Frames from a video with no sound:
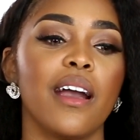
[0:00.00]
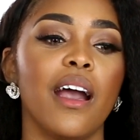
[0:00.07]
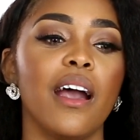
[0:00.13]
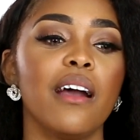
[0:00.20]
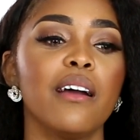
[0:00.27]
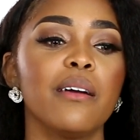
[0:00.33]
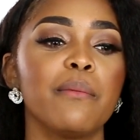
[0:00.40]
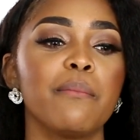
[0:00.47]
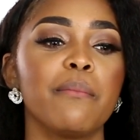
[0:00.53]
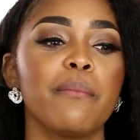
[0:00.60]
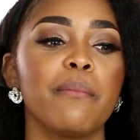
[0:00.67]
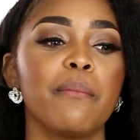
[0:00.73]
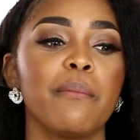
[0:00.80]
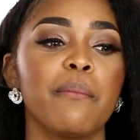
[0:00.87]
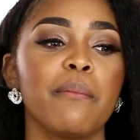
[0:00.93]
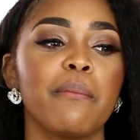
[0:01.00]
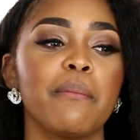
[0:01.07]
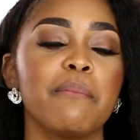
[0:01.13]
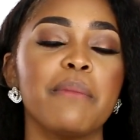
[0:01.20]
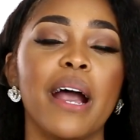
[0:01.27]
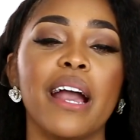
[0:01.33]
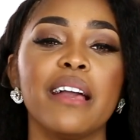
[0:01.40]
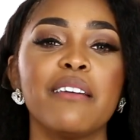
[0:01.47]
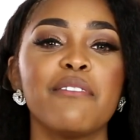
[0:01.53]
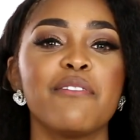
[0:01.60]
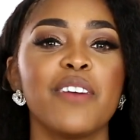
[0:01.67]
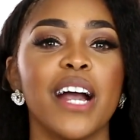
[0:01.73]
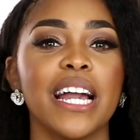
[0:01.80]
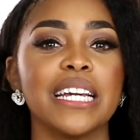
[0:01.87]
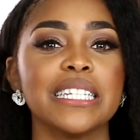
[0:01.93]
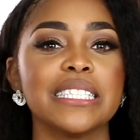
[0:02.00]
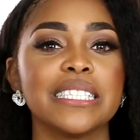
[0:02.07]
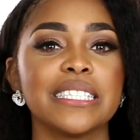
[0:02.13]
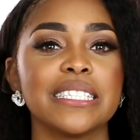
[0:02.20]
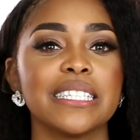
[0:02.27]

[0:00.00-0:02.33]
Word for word: Um, my advice